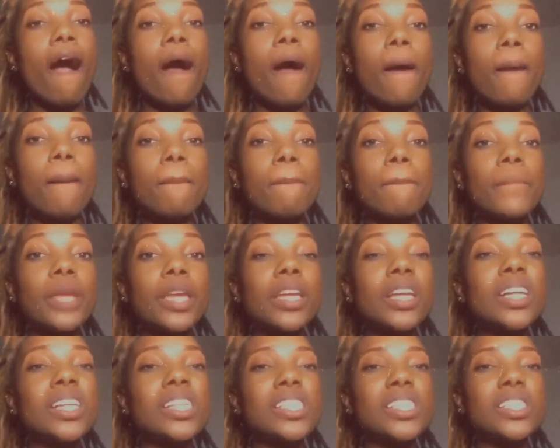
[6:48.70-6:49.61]

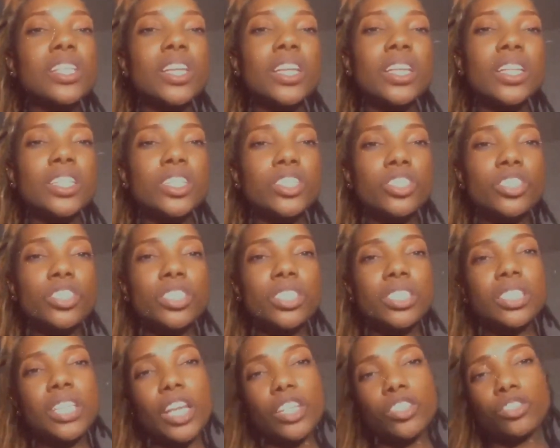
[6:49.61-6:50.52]
because the conditioners
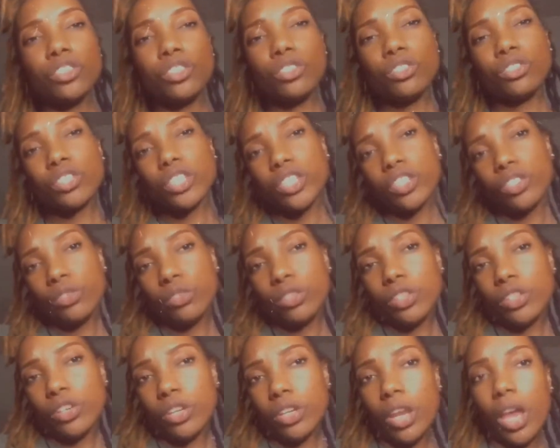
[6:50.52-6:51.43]
that you usually use in
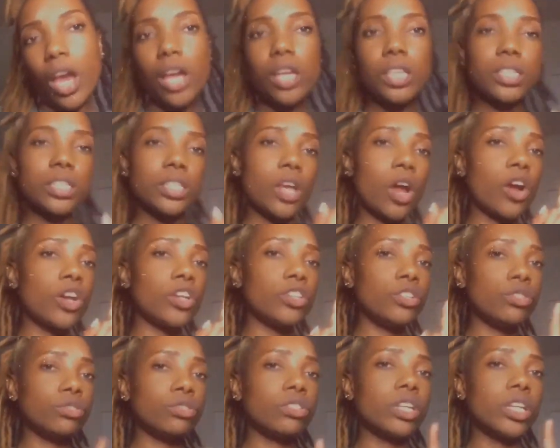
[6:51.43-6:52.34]
your locks are
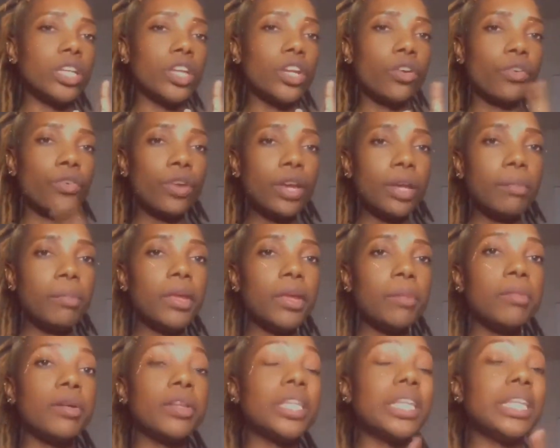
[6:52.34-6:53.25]
usually creamy,
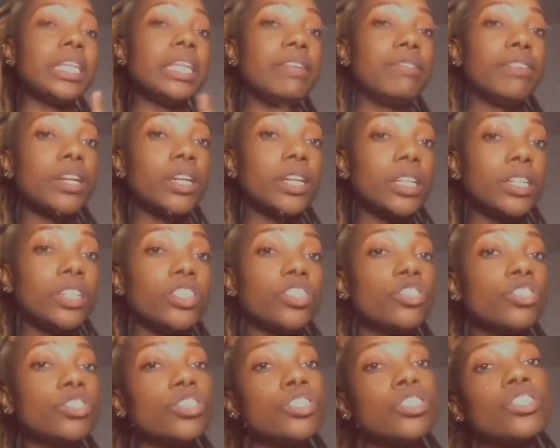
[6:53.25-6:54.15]
but the leave-in
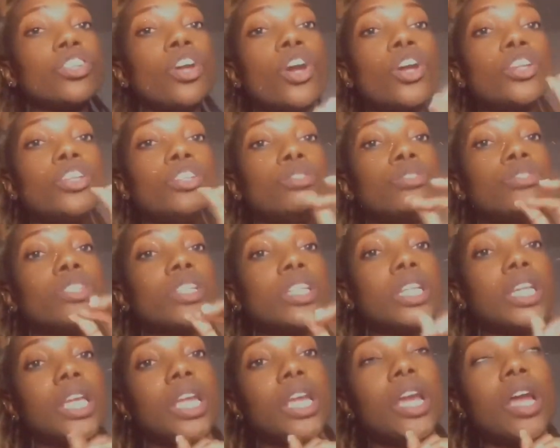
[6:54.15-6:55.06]
conditioners are
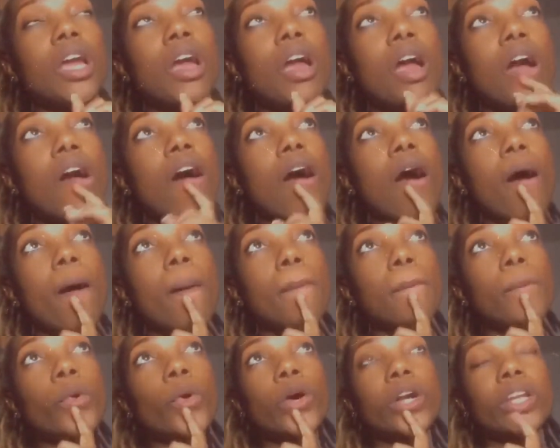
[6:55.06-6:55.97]
usually
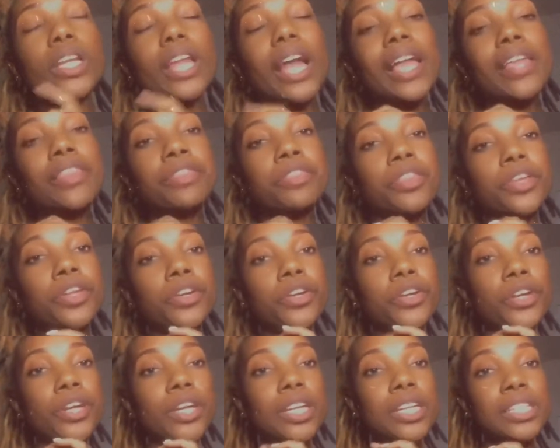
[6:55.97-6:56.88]
more like thinner
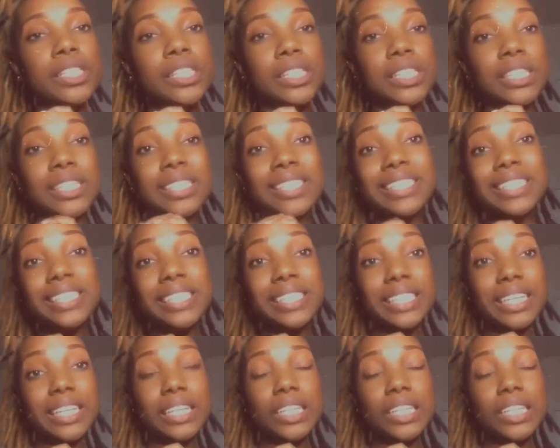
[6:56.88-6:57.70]
consistency.